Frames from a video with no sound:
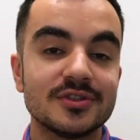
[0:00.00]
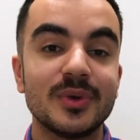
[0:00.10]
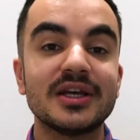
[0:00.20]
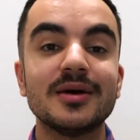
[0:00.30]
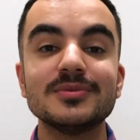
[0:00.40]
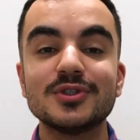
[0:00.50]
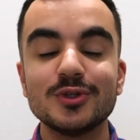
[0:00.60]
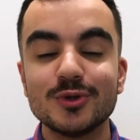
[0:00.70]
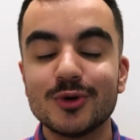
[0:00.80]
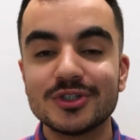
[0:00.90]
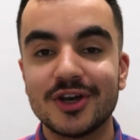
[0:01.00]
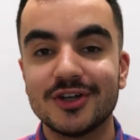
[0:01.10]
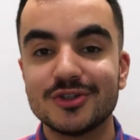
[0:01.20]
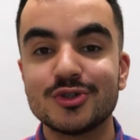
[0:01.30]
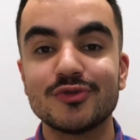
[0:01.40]
So when it comes to your
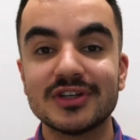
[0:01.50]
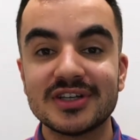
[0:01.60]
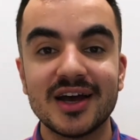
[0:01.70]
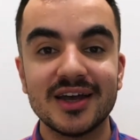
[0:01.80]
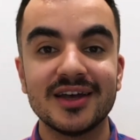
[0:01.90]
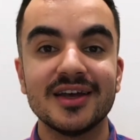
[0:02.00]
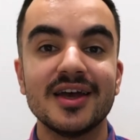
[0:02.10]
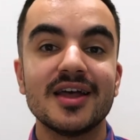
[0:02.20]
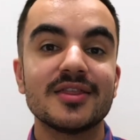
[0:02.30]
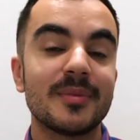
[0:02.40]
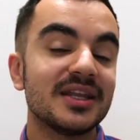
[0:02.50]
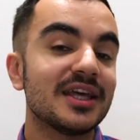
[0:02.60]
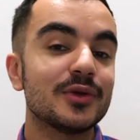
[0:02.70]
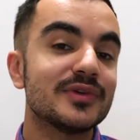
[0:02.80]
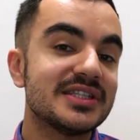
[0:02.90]
turn to retire, the money
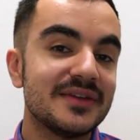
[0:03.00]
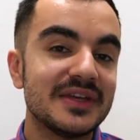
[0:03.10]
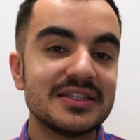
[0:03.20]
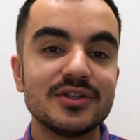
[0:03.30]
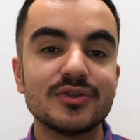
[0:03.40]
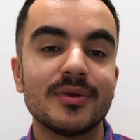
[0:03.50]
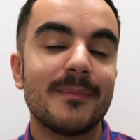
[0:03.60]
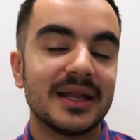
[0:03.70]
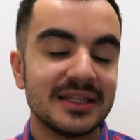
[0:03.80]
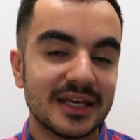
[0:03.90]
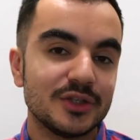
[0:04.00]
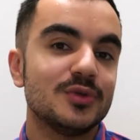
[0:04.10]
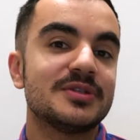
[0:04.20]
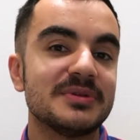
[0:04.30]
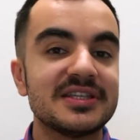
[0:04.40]
that you'll receive isn't the money that
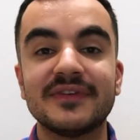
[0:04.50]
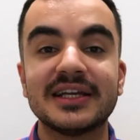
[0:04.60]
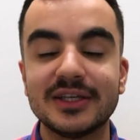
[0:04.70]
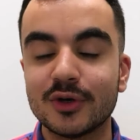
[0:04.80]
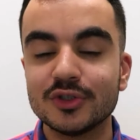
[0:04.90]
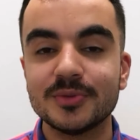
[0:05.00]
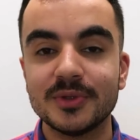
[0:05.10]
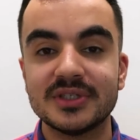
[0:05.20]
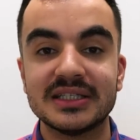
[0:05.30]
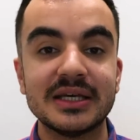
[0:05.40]
you specifically contributed.